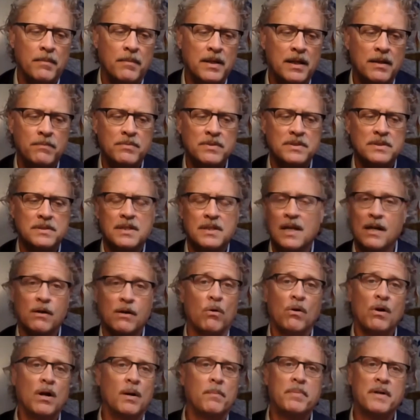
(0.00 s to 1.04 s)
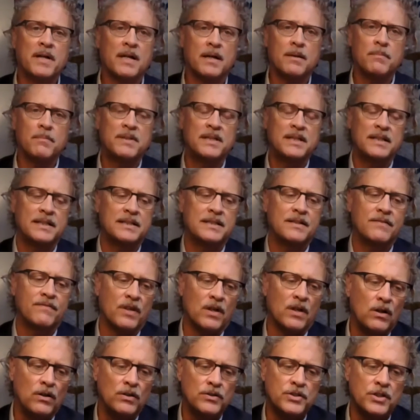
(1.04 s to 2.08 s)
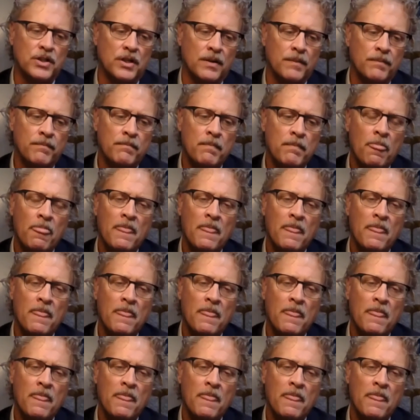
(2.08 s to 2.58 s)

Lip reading: He had grown up in a completely different culture.